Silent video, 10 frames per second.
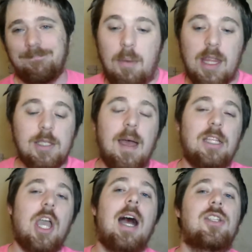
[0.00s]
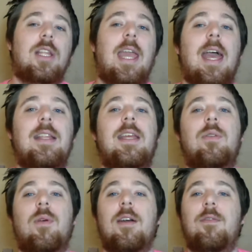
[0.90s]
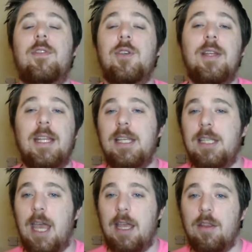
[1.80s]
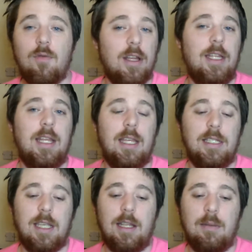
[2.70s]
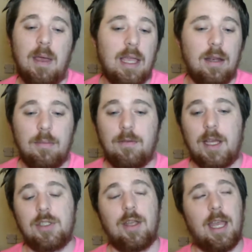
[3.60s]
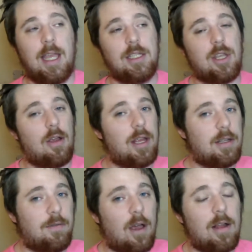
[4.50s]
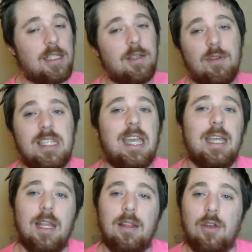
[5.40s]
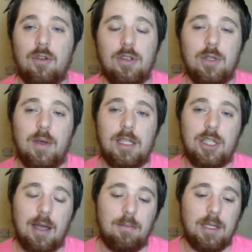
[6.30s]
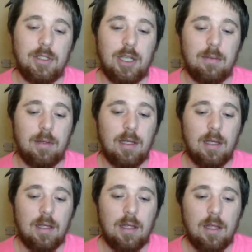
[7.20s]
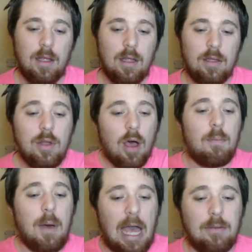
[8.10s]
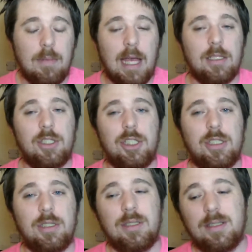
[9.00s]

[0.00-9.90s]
but this match actually ended with Tony Nese hitting the running Nese and picking up the victory against Arya Daivari to retain the Cruiserweight Championship. Not a bad match